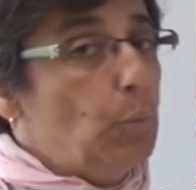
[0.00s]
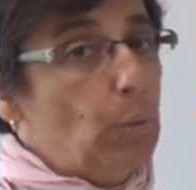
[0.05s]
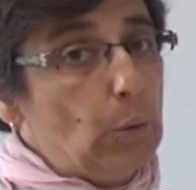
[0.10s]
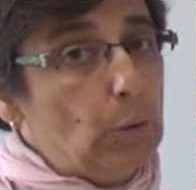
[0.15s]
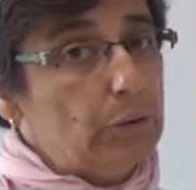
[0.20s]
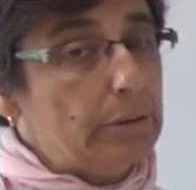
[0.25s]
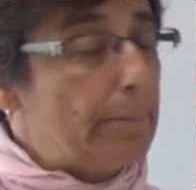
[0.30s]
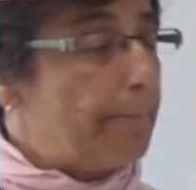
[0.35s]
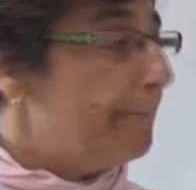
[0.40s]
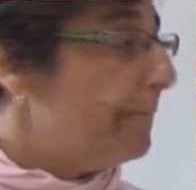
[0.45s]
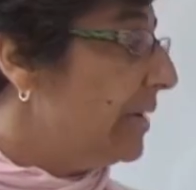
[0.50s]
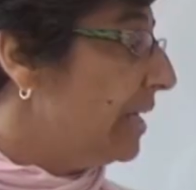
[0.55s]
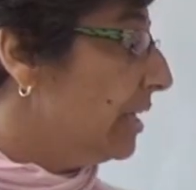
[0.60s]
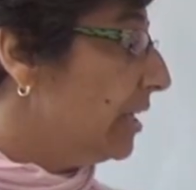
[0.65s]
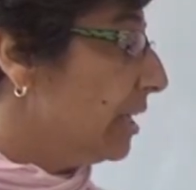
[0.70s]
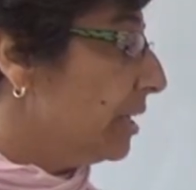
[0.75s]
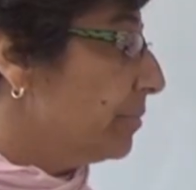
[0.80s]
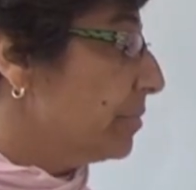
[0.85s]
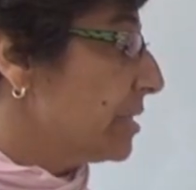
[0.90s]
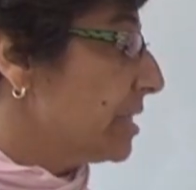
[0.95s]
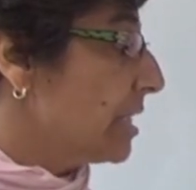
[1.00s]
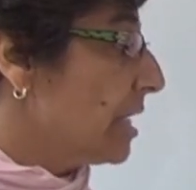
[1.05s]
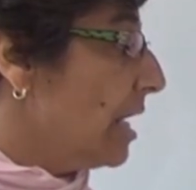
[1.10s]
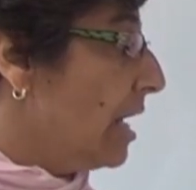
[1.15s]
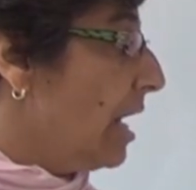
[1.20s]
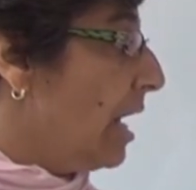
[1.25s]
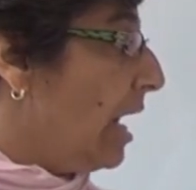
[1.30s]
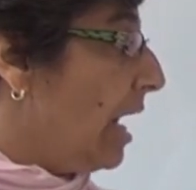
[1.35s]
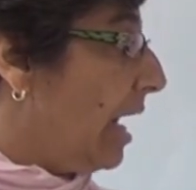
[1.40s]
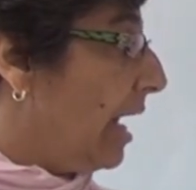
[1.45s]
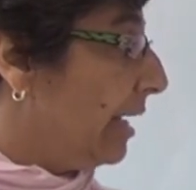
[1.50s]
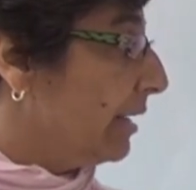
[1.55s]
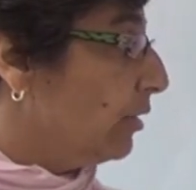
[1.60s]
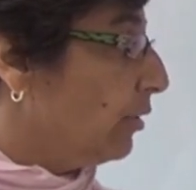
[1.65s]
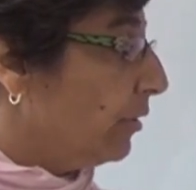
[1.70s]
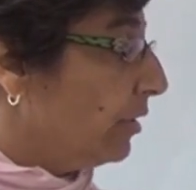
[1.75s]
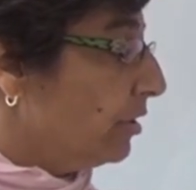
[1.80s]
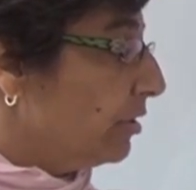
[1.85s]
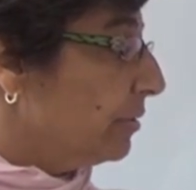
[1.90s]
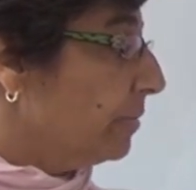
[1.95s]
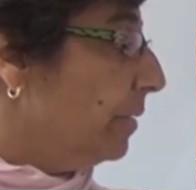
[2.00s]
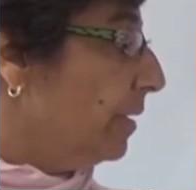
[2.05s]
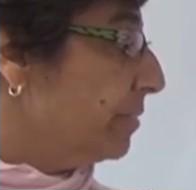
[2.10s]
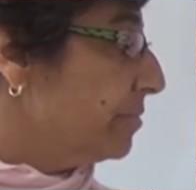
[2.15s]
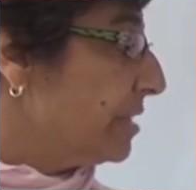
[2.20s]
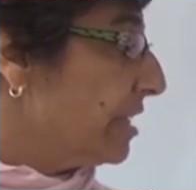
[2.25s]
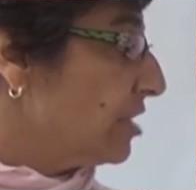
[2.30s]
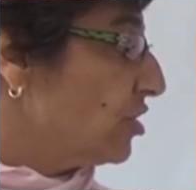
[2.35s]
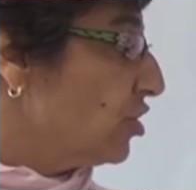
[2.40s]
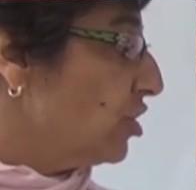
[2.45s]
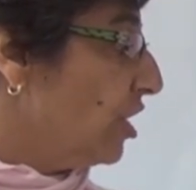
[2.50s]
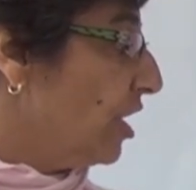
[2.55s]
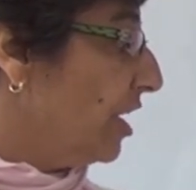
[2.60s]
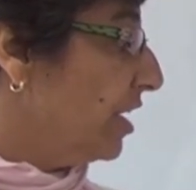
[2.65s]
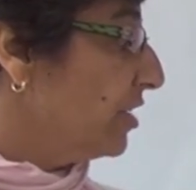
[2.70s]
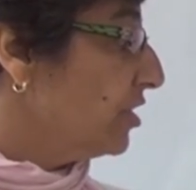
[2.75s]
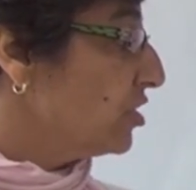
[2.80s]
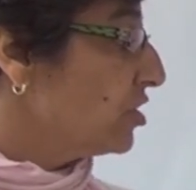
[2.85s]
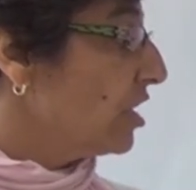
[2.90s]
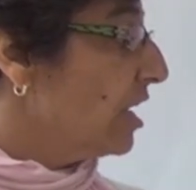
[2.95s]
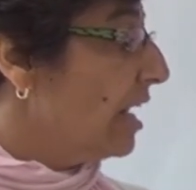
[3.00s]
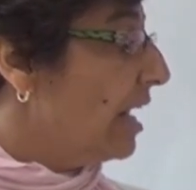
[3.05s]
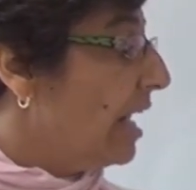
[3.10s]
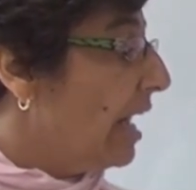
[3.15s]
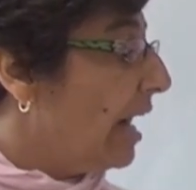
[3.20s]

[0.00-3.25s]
would verbs and other verbs that change,